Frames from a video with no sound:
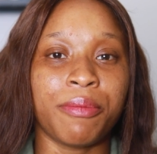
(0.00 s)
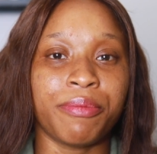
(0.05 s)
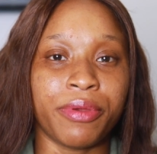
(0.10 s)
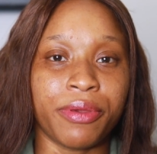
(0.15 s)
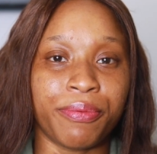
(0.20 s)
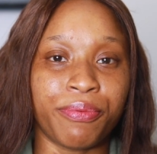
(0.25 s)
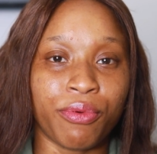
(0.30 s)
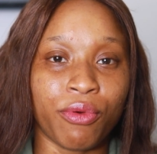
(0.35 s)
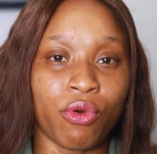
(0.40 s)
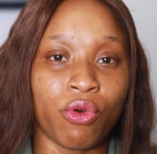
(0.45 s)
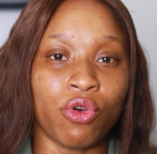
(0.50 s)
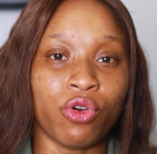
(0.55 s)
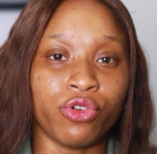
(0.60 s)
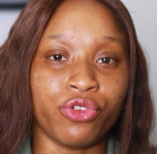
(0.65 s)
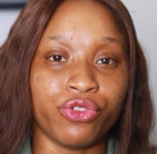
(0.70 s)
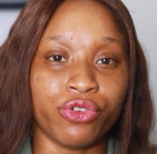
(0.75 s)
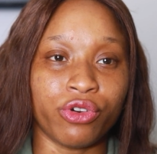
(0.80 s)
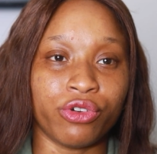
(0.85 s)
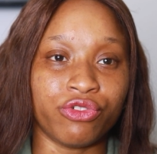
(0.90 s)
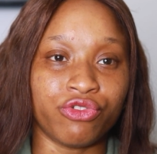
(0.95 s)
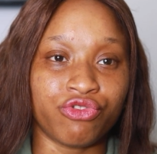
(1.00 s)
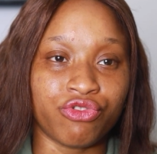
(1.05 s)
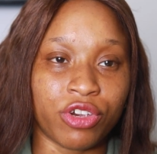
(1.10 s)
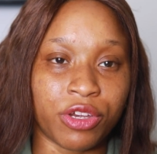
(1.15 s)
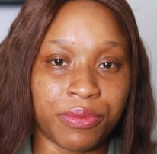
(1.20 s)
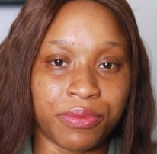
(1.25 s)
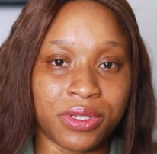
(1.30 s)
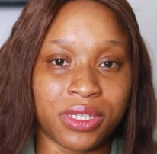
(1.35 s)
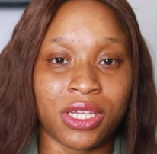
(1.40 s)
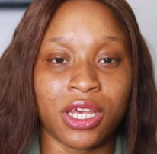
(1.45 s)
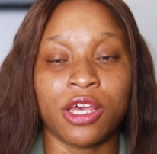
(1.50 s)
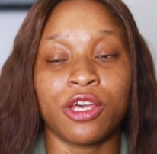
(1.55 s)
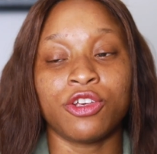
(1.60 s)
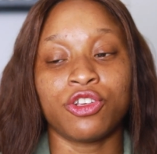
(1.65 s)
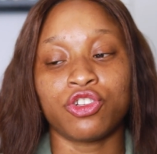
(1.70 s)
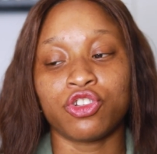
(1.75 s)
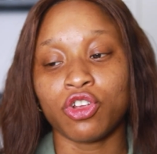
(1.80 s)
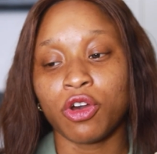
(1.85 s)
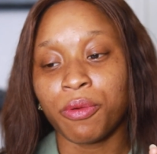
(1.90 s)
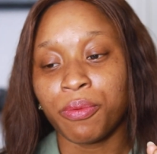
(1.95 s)
people your dreams.
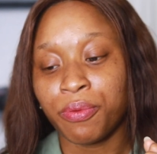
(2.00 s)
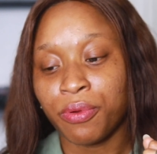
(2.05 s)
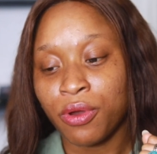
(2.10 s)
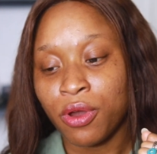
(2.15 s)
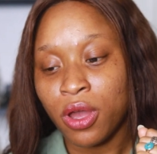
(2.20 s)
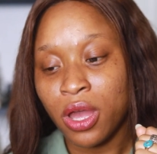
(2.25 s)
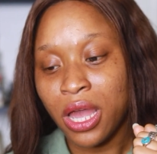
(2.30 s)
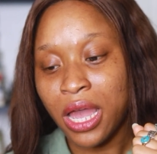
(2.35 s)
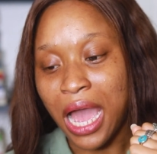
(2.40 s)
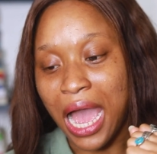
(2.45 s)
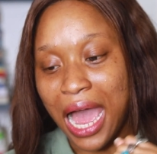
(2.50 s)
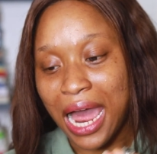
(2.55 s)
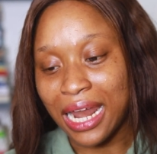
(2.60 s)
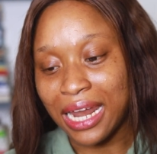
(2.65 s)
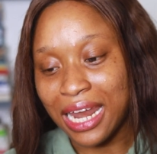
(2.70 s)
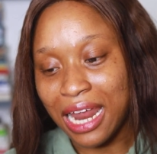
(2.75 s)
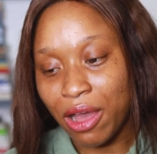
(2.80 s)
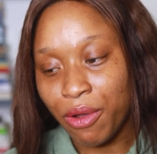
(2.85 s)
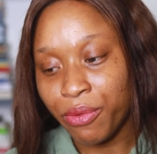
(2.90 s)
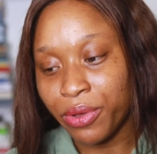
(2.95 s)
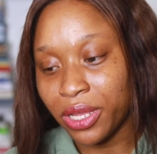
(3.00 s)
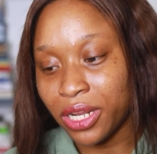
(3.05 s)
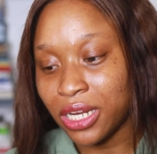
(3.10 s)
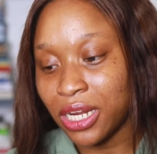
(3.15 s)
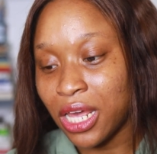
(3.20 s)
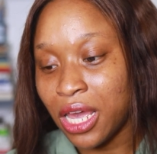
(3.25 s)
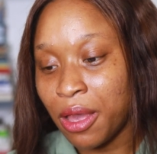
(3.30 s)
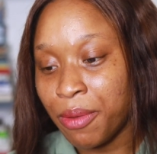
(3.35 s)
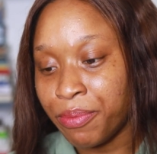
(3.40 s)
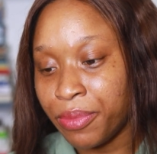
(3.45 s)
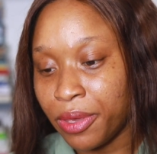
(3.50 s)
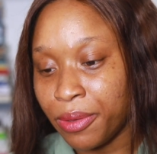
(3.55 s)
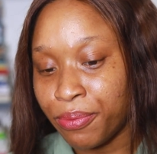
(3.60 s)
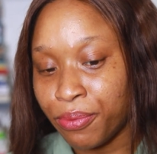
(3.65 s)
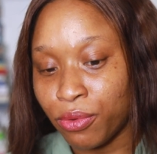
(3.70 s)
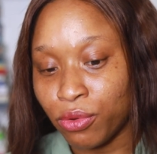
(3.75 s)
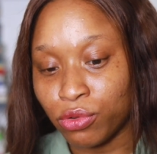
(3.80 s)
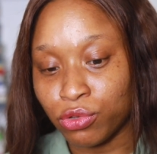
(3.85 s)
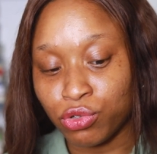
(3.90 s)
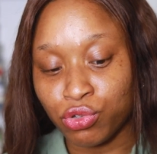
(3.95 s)
Stop allowing
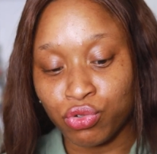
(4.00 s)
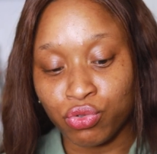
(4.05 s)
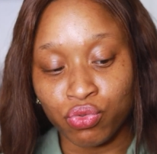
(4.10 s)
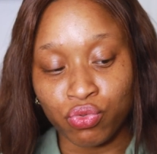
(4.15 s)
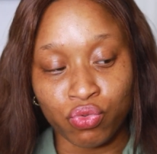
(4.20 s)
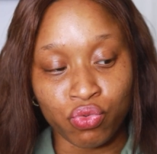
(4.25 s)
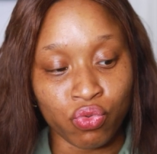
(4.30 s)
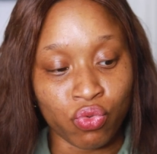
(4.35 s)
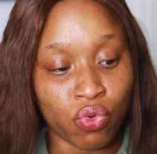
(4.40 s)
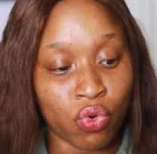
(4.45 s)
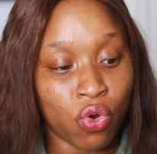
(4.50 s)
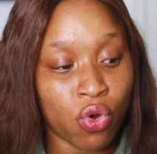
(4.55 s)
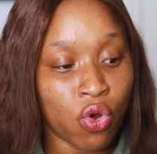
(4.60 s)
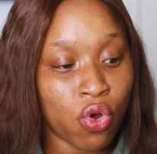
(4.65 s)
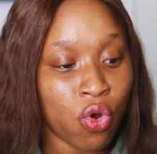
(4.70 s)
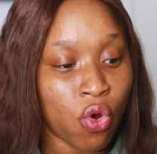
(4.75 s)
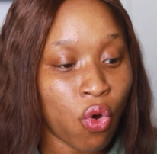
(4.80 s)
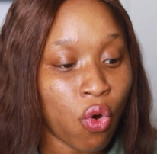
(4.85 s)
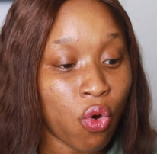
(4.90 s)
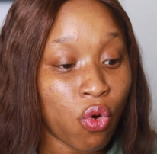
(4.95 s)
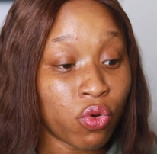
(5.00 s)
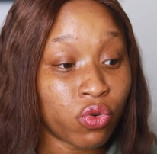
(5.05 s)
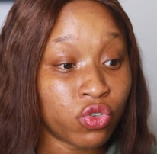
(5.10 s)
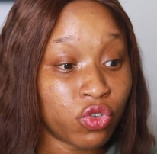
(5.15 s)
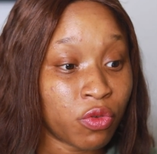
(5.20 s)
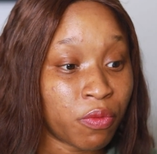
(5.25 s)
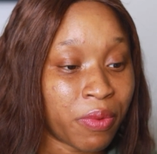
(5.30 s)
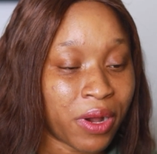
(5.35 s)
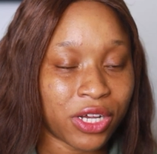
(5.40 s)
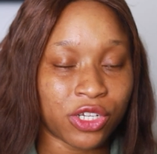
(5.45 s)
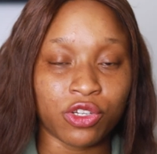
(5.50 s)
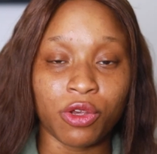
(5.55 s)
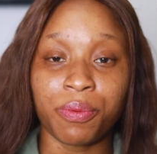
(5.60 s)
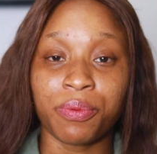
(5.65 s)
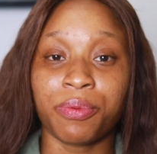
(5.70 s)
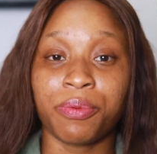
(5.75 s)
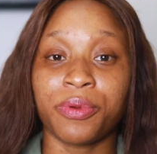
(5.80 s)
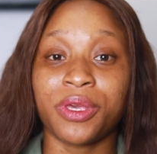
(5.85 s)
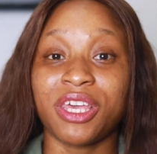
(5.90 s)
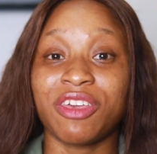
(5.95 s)
people to hold you back. Stop
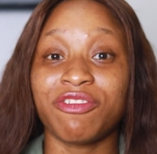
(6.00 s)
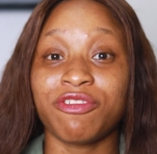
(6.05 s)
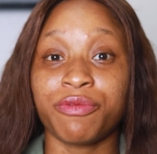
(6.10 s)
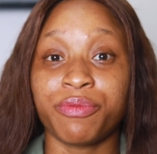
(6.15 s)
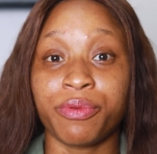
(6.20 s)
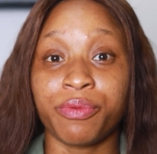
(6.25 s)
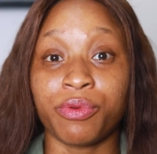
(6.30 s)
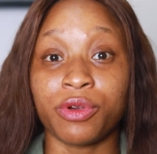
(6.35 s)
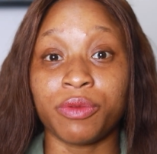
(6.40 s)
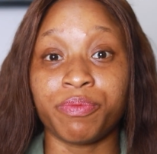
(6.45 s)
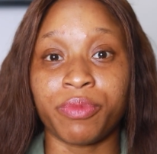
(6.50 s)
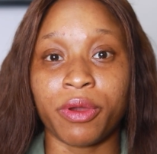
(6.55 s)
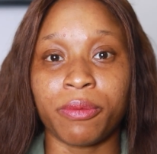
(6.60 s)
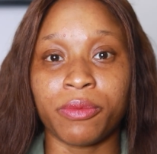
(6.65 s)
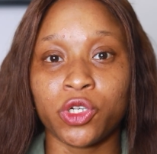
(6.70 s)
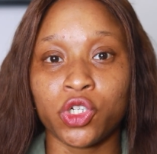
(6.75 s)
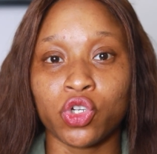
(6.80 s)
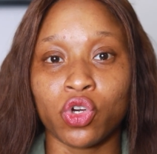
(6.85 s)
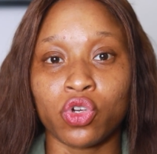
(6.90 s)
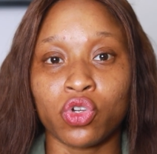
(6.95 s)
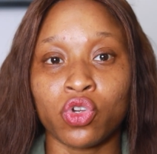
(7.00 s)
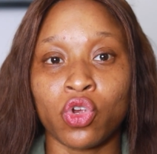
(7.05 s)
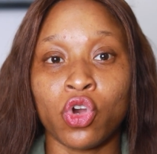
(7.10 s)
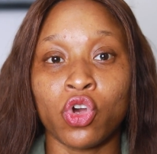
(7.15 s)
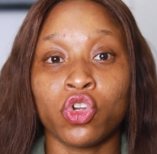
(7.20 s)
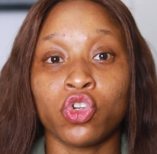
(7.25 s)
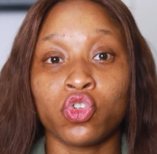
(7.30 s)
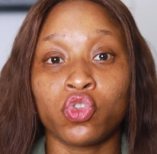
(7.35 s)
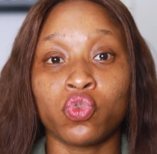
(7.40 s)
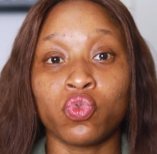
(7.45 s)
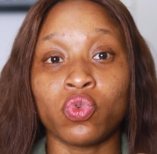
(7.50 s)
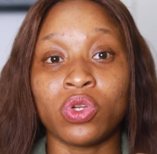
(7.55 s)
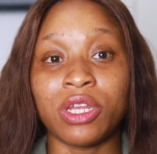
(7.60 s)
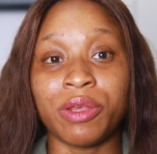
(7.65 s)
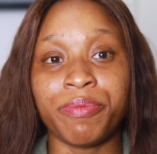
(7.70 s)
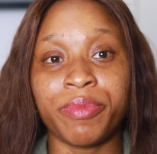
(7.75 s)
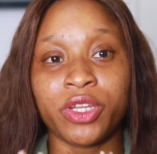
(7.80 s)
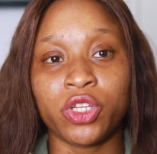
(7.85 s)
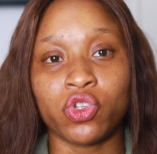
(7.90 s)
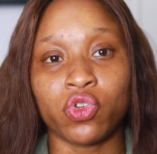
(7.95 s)
giving people the permission to
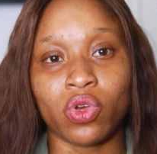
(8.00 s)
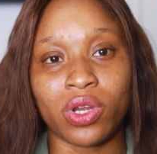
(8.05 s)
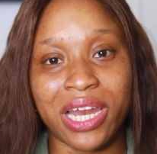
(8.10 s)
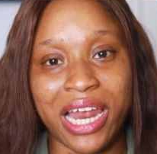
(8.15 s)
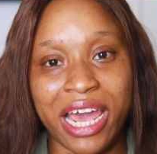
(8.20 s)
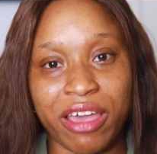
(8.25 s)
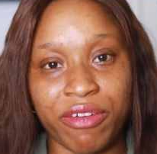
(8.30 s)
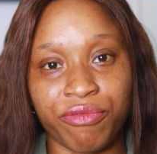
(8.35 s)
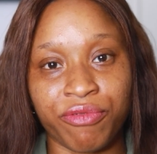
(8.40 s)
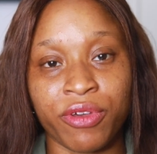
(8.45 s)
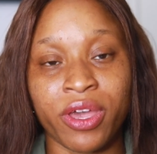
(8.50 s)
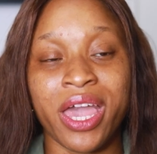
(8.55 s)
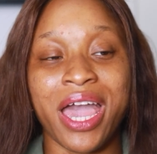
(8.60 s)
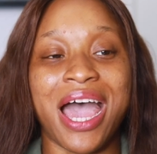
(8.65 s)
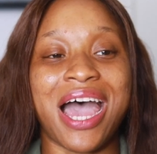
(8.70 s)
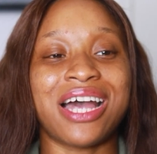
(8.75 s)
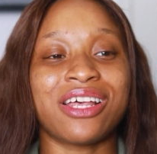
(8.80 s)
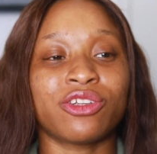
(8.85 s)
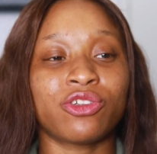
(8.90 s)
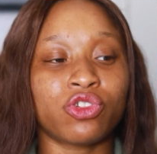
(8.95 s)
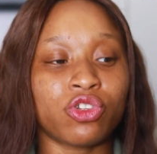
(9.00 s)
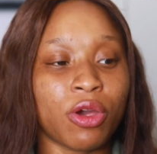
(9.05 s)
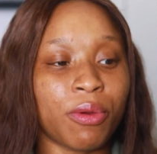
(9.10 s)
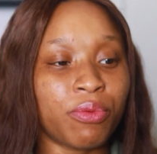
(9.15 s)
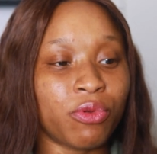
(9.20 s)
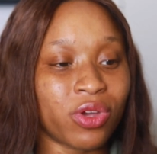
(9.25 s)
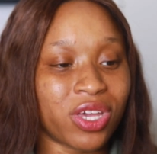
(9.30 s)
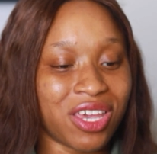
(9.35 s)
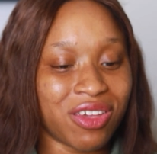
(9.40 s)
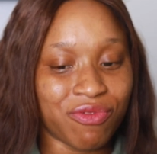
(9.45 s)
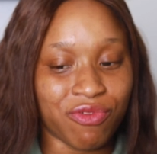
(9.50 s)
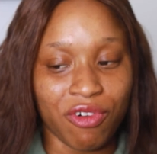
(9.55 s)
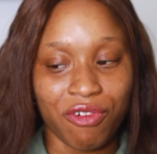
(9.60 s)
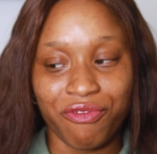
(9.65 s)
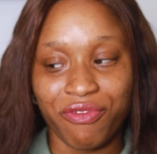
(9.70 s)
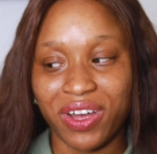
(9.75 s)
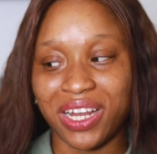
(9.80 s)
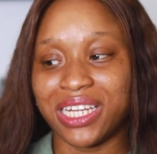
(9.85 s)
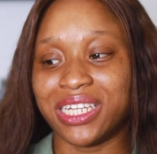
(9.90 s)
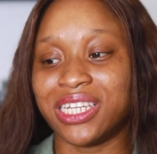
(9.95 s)
limit your life. And stop looking for
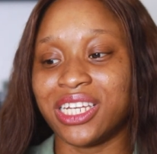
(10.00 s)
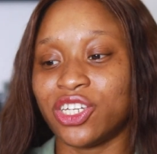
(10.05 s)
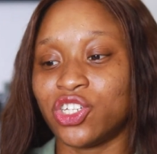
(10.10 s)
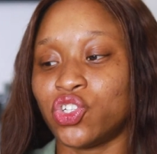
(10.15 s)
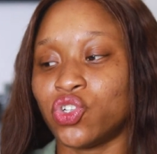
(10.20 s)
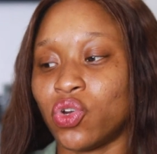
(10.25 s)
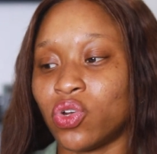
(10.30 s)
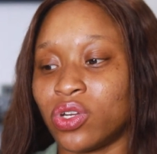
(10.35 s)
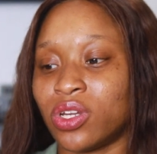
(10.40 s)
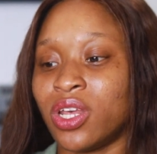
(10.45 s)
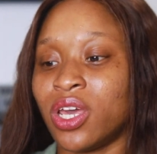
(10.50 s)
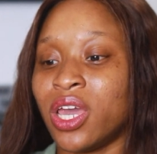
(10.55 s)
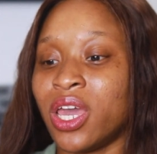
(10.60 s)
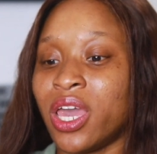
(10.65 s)
validation